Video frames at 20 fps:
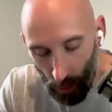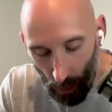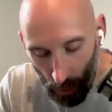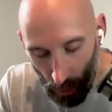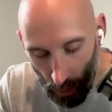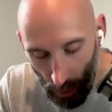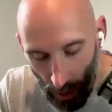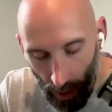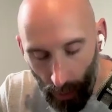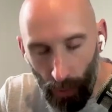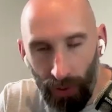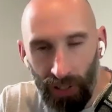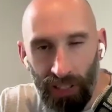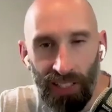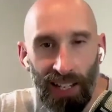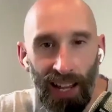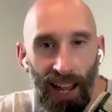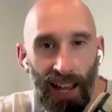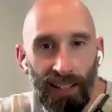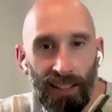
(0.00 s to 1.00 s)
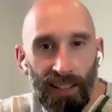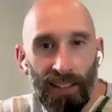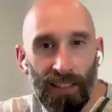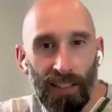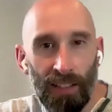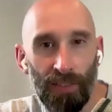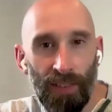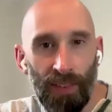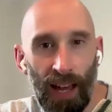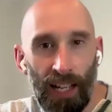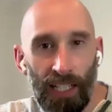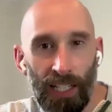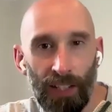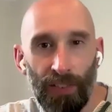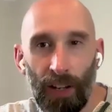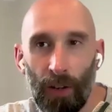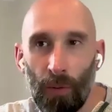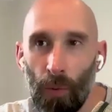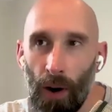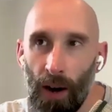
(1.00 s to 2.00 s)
What's the essence of that, do you think?